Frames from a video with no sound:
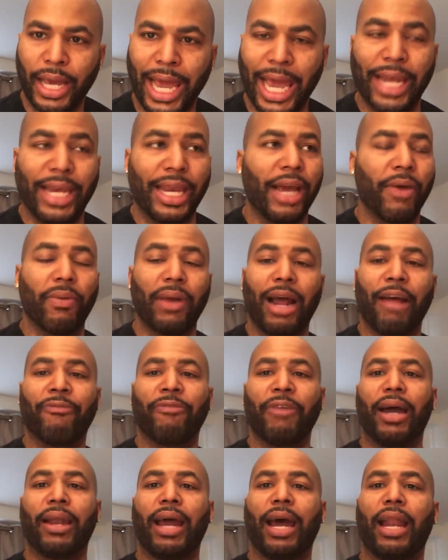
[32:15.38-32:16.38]
And then when I
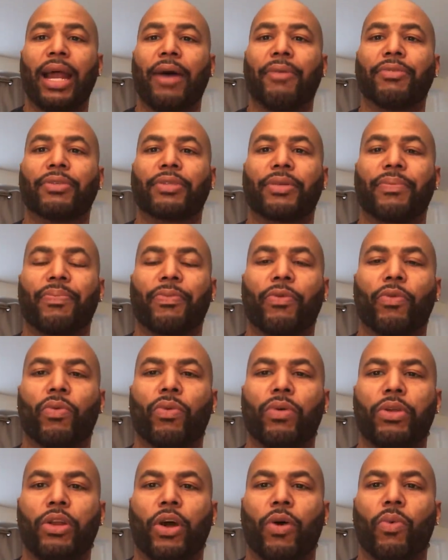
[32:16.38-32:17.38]
found out I was,
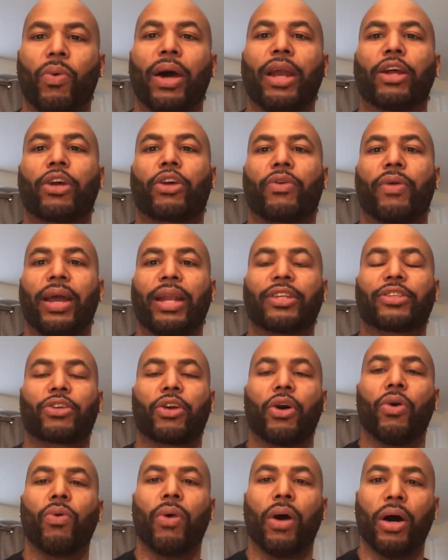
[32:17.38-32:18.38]
you know, what a credit
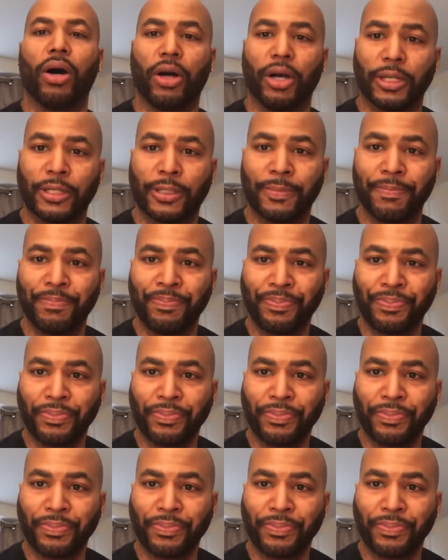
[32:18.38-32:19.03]
score was,